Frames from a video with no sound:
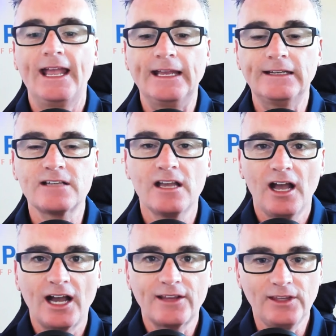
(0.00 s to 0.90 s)
And
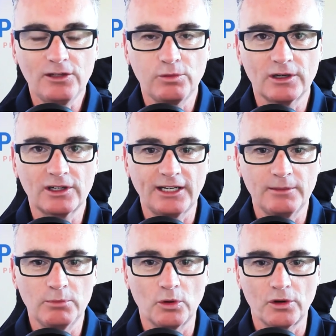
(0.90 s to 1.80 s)
I think we're
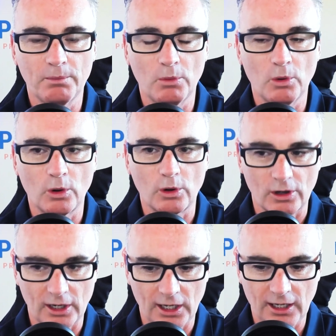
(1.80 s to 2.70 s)
getting more and
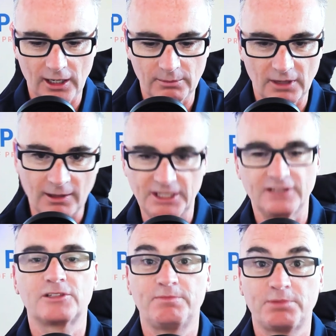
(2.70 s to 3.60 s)
more. Um, I
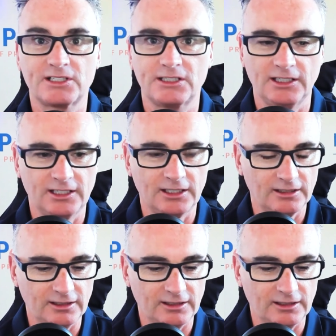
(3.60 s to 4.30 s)
mean, personally,